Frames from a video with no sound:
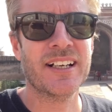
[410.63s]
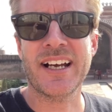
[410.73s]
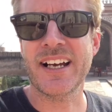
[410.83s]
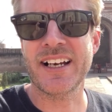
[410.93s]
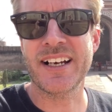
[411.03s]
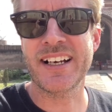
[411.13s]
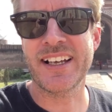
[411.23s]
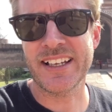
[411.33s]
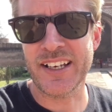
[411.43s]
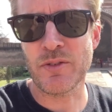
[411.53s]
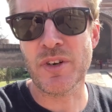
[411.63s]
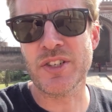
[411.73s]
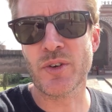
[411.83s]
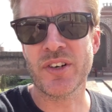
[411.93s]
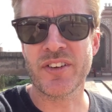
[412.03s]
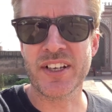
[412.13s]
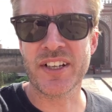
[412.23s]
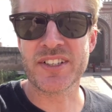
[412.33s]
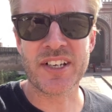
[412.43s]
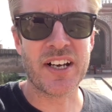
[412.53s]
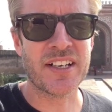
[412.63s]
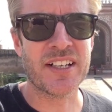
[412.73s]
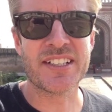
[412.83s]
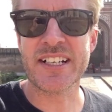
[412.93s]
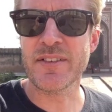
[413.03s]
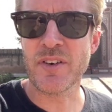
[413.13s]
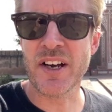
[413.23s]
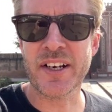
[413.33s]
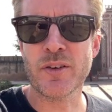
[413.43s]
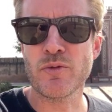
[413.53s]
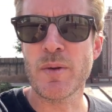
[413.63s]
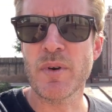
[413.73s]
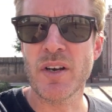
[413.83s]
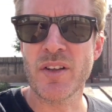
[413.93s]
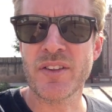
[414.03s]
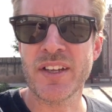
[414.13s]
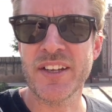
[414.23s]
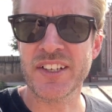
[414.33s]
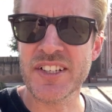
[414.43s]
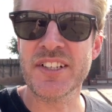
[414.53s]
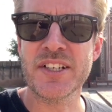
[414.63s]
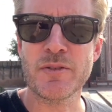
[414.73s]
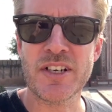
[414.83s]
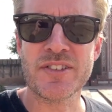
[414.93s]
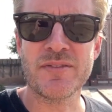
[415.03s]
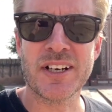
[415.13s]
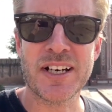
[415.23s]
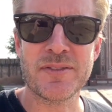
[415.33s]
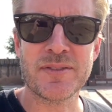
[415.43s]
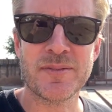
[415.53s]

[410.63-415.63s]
and then they rejoin on the other side, signifying rebirth and the continuation of life.